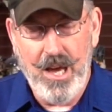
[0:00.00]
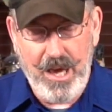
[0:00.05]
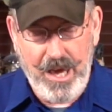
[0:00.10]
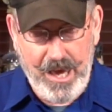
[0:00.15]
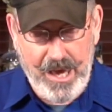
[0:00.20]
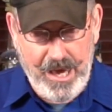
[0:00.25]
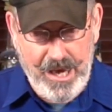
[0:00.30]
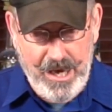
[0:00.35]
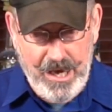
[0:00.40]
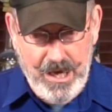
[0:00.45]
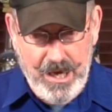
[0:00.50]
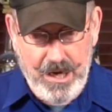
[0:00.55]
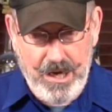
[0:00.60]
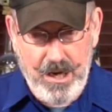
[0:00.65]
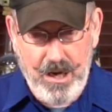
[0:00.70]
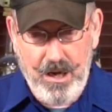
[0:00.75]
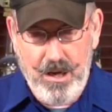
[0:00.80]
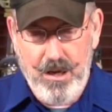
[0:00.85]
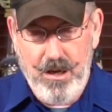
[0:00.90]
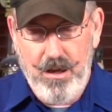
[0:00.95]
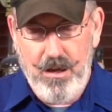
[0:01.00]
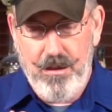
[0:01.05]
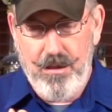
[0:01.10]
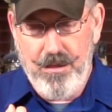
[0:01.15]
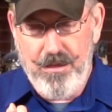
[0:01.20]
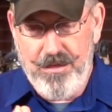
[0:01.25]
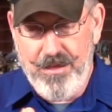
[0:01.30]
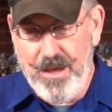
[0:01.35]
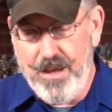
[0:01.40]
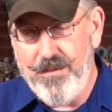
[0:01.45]
And
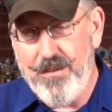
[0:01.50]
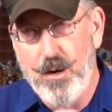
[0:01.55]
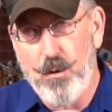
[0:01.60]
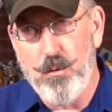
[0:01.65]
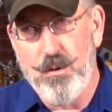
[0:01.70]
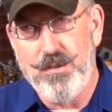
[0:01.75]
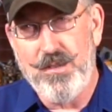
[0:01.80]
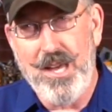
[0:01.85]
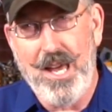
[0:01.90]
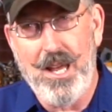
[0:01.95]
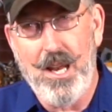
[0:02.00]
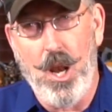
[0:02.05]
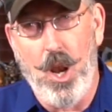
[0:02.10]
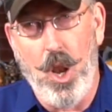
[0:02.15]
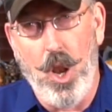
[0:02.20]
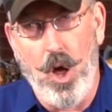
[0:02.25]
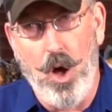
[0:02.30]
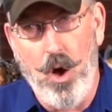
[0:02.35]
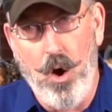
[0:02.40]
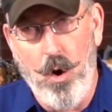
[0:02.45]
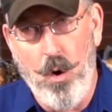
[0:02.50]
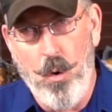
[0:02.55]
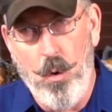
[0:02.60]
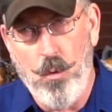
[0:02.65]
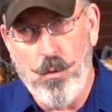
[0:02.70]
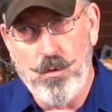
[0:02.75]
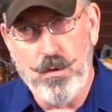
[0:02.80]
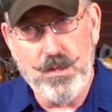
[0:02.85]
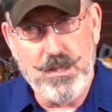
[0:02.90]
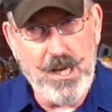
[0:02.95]
then there was a
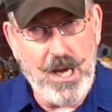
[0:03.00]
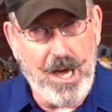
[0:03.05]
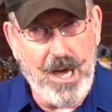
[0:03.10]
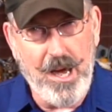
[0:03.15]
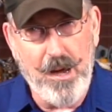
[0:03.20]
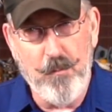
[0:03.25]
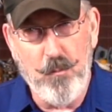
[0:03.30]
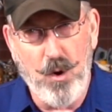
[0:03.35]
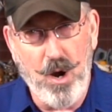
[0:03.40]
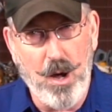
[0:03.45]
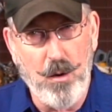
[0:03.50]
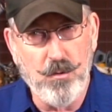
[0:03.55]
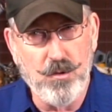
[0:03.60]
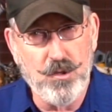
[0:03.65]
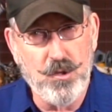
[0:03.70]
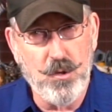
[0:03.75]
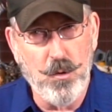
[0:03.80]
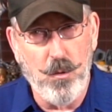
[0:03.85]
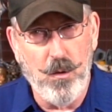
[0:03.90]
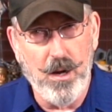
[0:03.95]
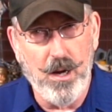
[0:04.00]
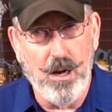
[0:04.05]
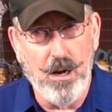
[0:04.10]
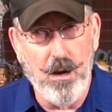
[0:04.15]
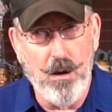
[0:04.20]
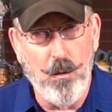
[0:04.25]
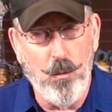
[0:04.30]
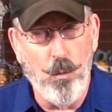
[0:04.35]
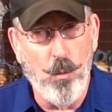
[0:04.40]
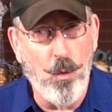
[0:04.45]
long time where I was doing
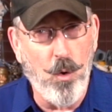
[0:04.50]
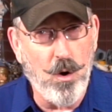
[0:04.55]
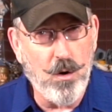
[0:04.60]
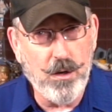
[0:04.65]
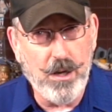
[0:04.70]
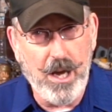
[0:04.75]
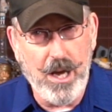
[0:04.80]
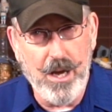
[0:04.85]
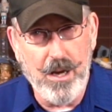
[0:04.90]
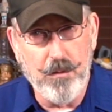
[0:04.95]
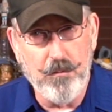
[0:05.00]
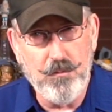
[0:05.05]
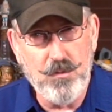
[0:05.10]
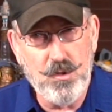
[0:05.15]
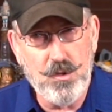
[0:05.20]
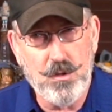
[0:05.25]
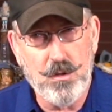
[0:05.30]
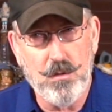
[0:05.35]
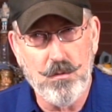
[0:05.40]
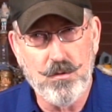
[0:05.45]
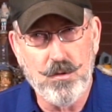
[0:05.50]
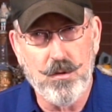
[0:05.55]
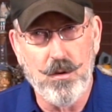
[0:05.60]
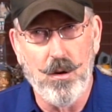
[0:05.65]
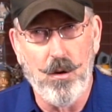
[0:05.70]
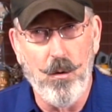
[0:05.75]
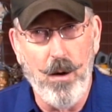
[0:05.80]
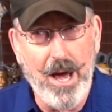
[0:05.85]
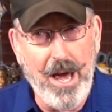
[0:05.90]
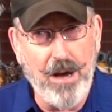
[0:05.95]
war games,
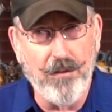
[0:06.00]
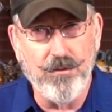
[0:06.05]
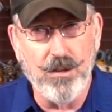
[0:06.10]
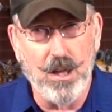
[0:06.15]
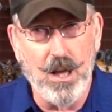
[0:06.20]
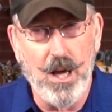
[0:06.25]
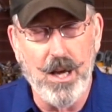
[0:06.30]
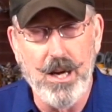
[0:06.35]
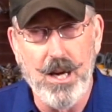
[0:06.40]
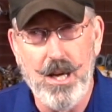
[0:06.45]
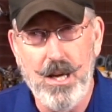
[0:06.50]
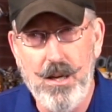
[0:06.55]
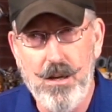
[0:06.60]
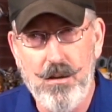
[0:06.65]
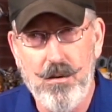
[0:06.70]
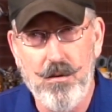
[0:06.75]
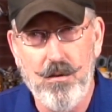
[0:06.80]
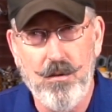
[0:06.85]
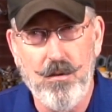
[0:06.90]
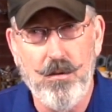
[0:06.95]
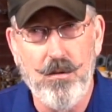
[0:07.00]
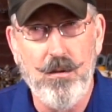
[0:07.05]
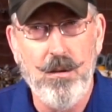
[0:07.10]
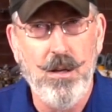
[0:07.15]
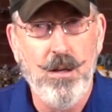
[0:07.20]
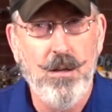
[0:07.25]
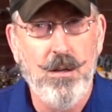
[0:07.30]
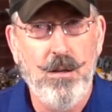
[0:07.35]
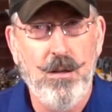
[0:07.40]
so Avalon Hill,